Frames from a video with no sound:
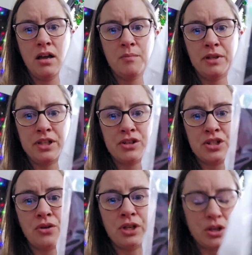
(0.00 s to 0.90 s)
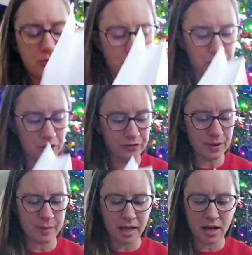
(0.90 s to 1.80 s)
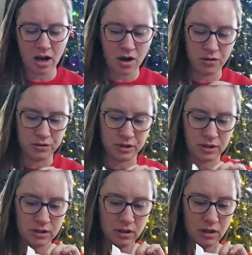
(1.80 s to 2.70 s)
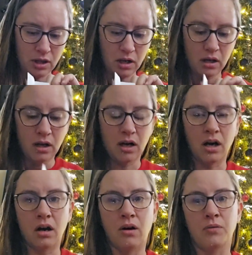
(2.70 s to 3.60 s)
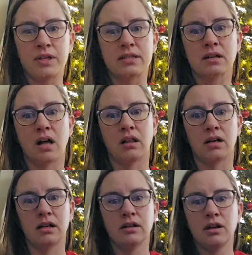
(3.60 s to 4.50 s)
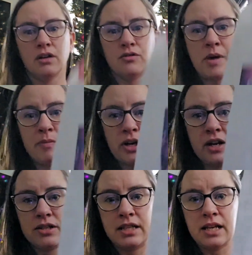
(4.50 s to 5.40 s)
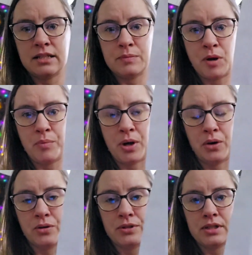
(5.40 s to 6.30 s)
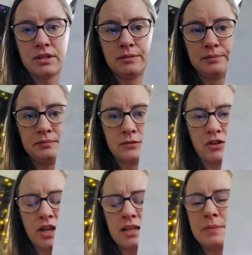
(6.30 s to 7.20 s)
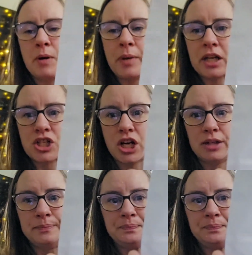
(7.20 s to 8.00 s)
But they're so cute. They're little flamingos. Oh, this color. Remember, here's the inspo post, or the inspo picture.